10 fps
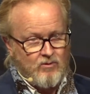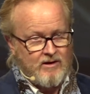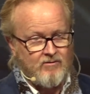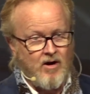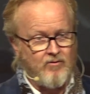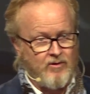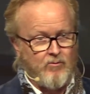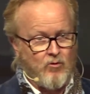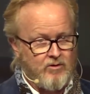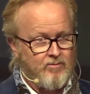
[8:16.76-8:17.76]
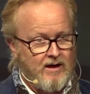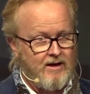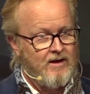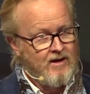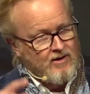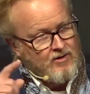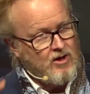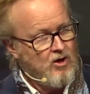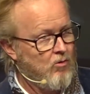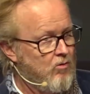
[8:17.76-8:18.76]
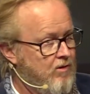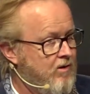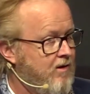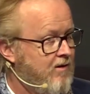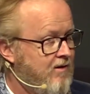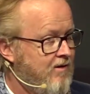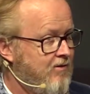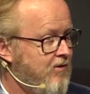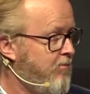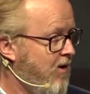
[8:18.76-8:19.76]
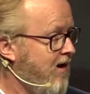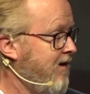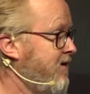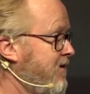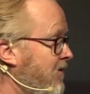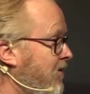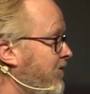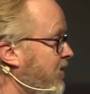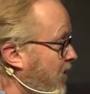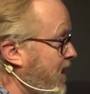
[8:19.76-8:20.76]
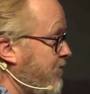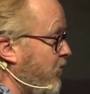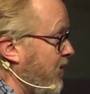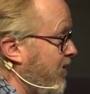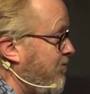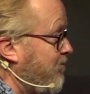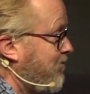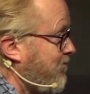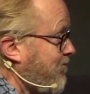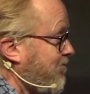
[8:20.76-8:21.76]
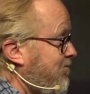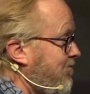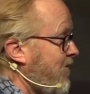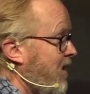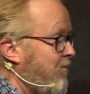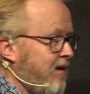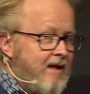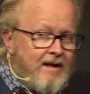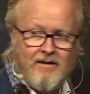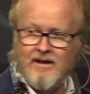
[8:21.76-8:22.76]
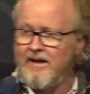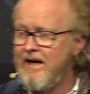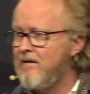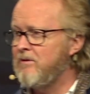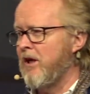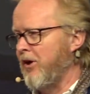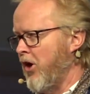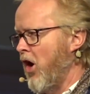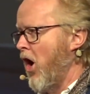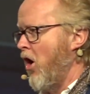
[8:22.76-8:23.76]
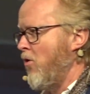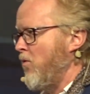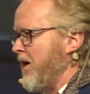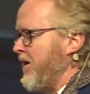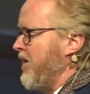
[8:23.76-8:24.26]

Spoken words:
way around. The more you buy, the lower the price of the transport. But here in IKEA, we said, no, we